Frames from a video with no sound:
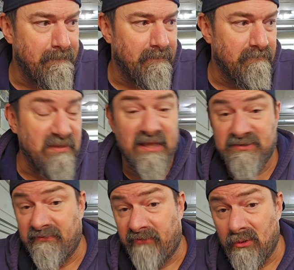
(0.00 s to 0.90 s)
Because
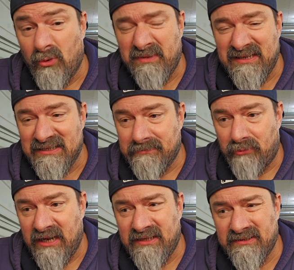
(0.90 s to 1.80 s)
the front will be disc
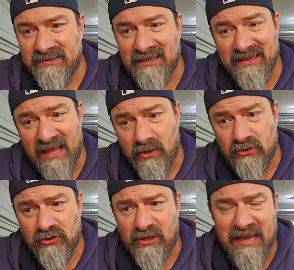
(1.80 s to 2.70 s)
brakes, and those
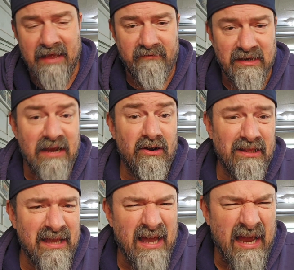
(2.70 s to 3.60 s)
should have
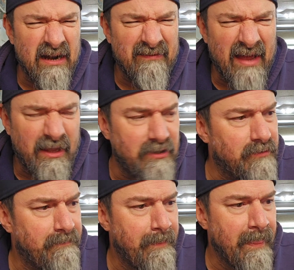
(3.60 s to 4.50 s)
inherently a higher value.
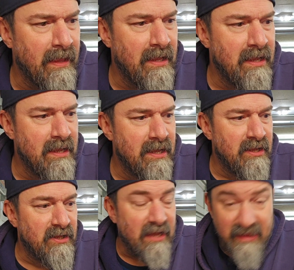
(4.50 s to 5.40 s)

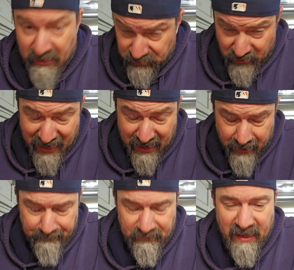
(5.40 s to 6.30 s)
And that's what
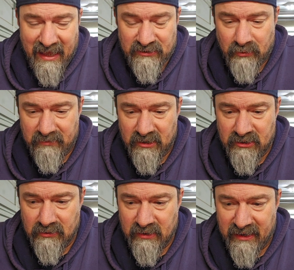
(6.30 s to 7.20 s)
I'm going to
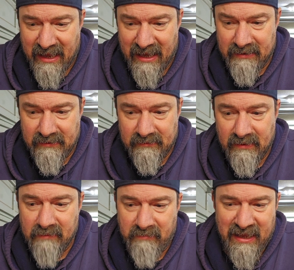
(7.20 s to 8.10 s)
do to that.
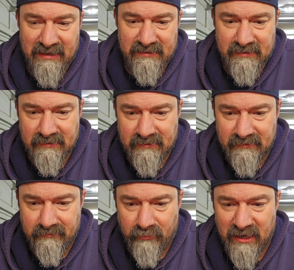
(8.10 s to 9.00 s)
Paint,
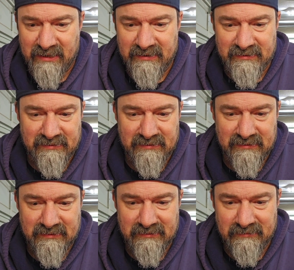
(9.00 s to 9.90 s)

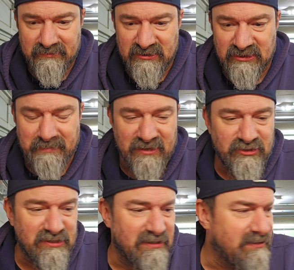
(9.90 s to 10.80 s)
brakes,
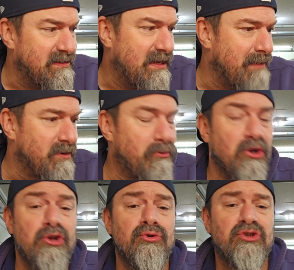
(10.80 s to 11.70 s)
suspension. I'm going to put a
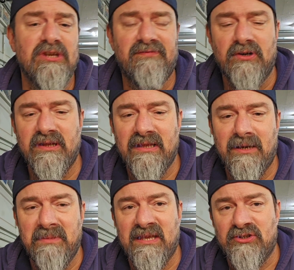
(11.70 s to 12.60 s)
new shifter in there
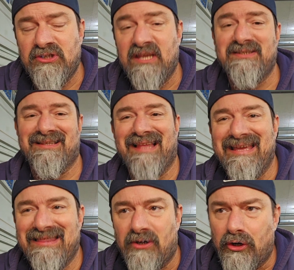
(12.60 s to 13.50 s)
because she doesn't
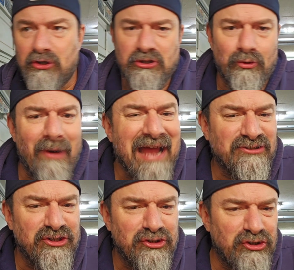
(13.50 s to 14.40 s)
like the Hirsch
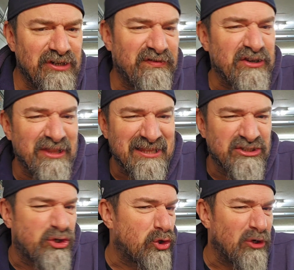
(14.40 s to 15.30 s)
ratchet shifter that's
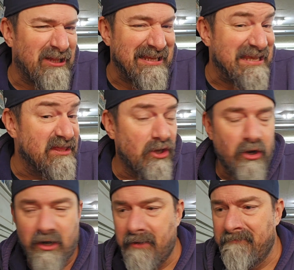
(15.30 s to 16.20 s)
currently in the
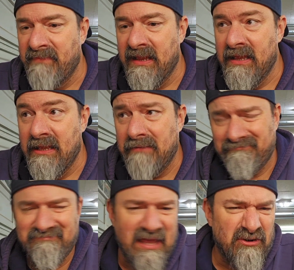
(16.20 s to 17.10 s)
car.
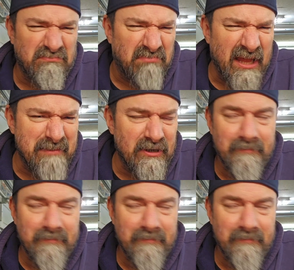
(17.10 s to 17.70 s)
I don't blame her.